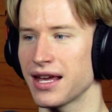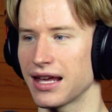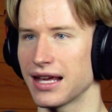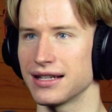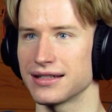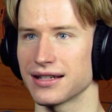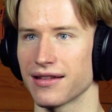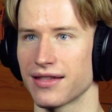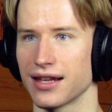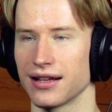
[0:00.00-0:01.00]
and
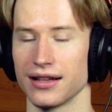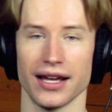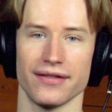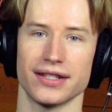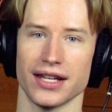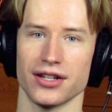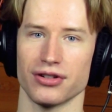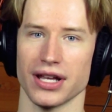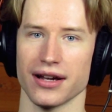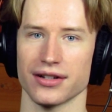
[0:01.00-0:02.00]
then live stage
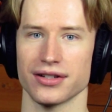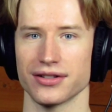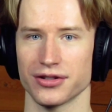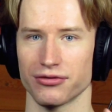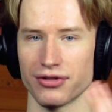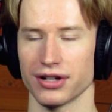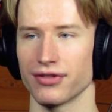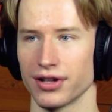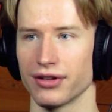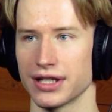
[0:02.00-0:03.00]
reactions to Red
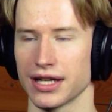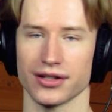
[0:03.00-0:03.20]
Velvet,